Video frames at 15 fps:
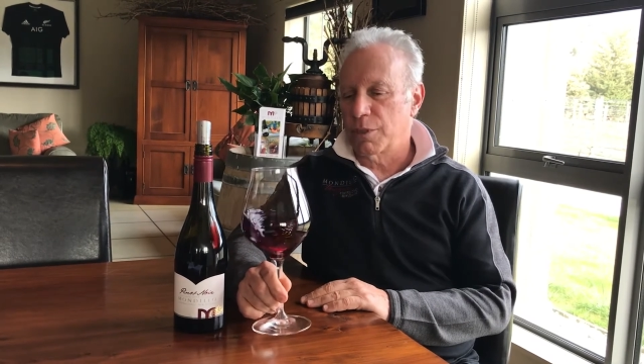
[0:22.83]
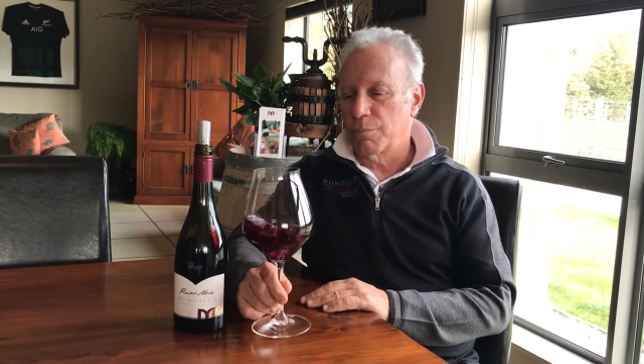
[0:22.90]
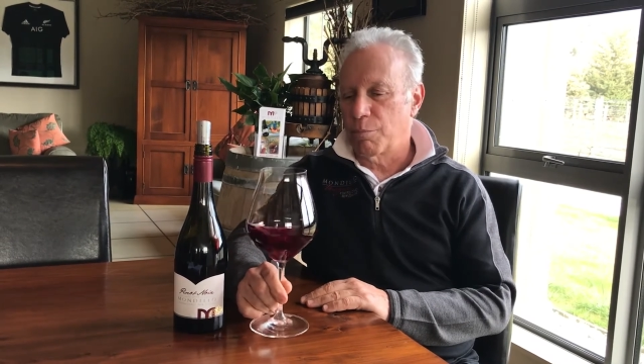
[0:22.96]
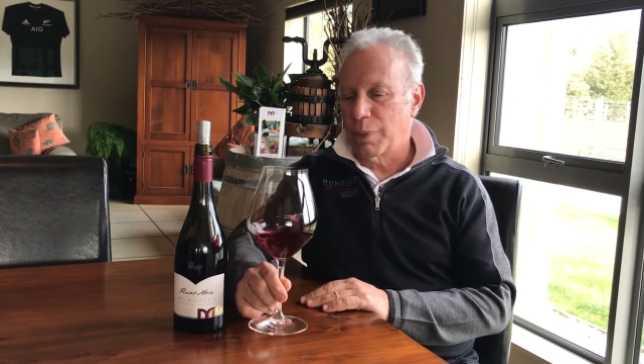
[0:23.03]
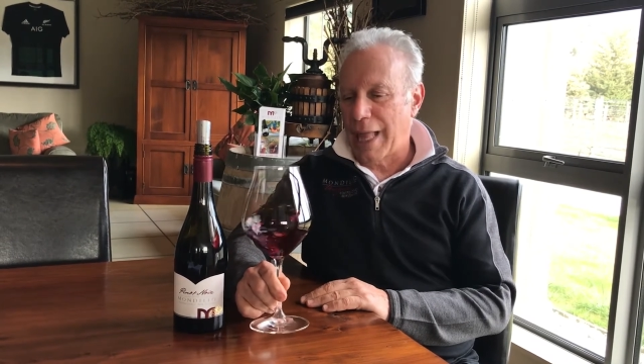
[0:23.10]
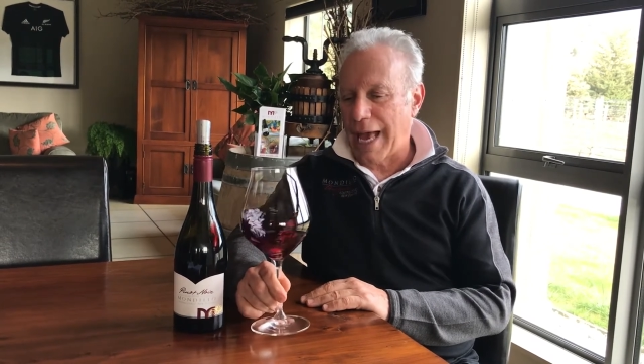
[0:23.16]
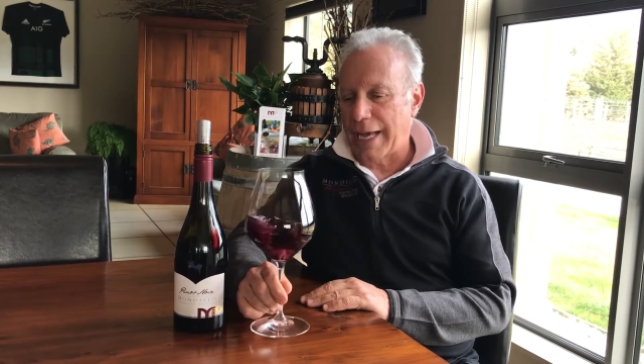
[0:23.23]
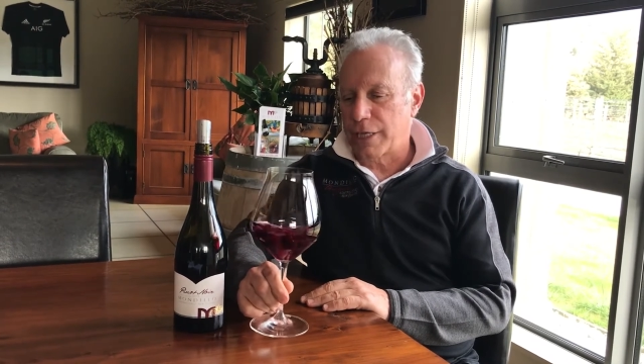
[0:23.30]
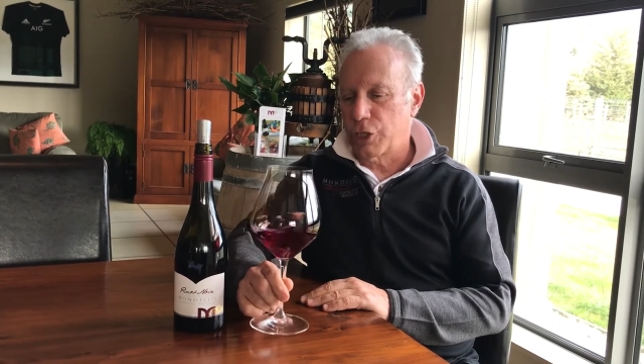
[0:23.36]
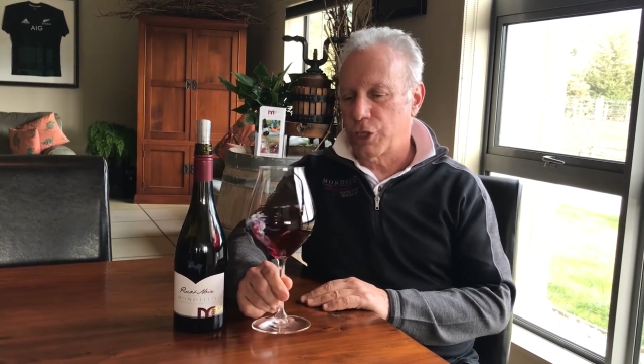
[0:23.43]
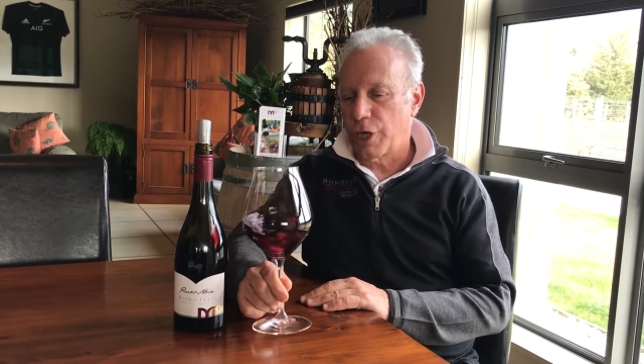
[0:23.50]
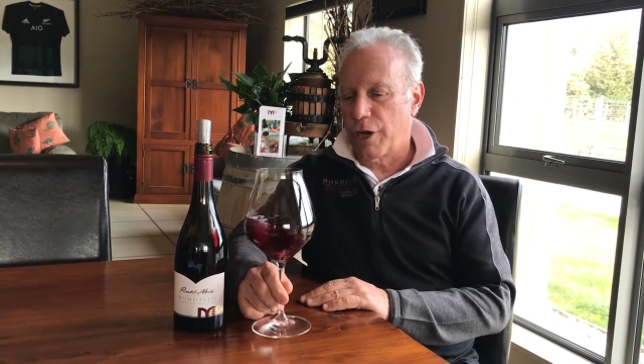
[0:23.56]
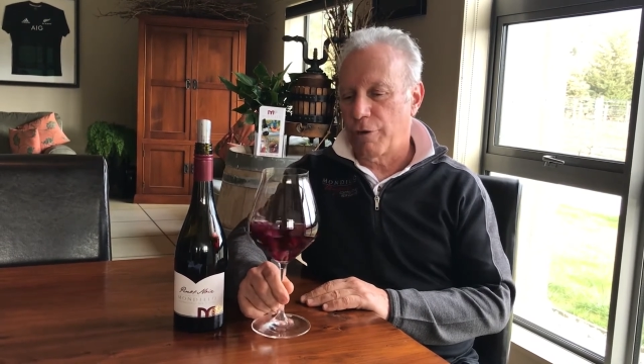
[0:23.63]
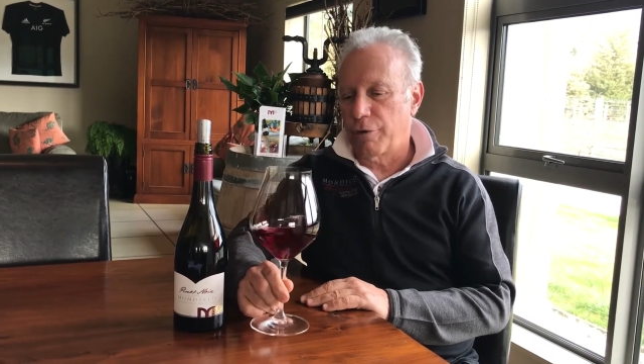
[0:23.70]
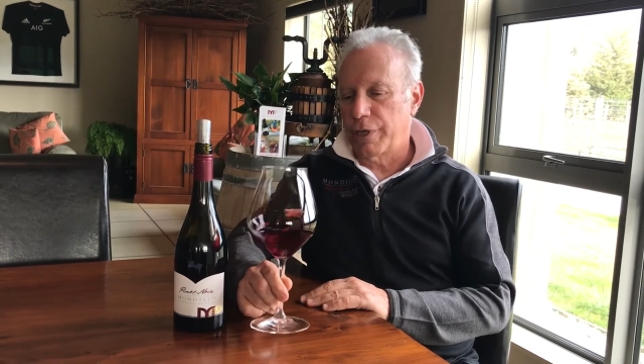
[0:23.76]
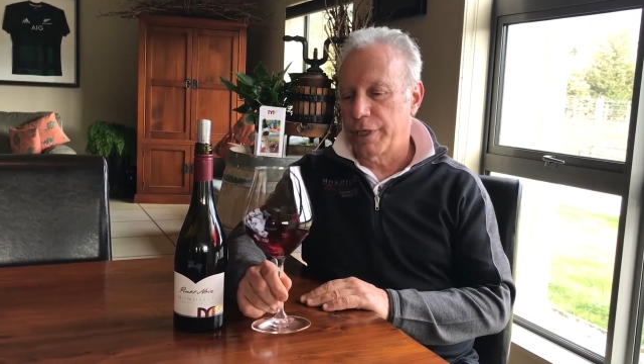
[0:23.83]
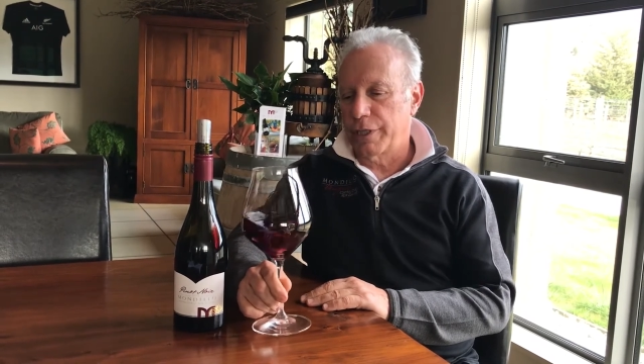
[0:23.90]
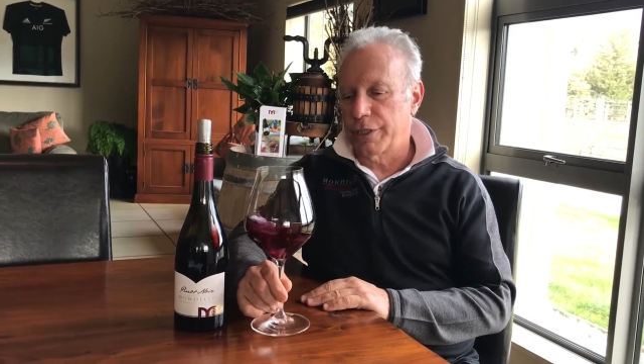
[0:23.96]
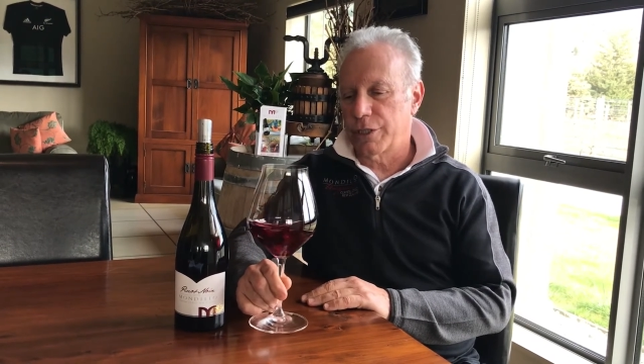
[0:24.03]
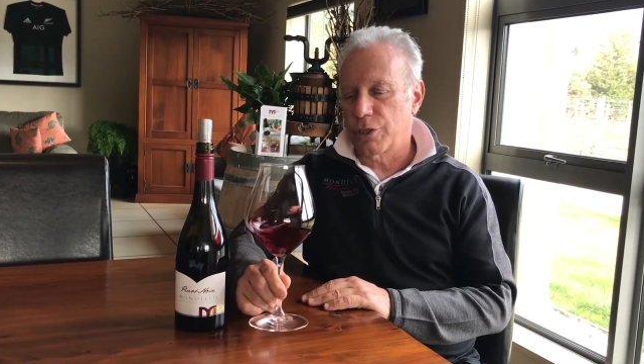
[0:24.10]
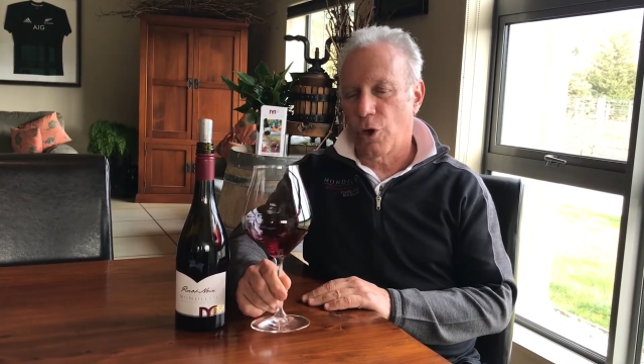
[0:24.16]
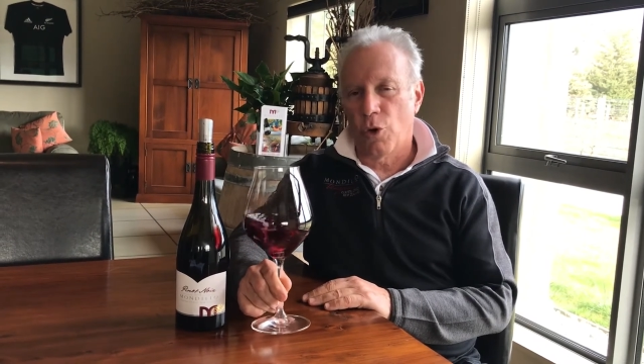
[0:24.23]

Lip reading: black cherries,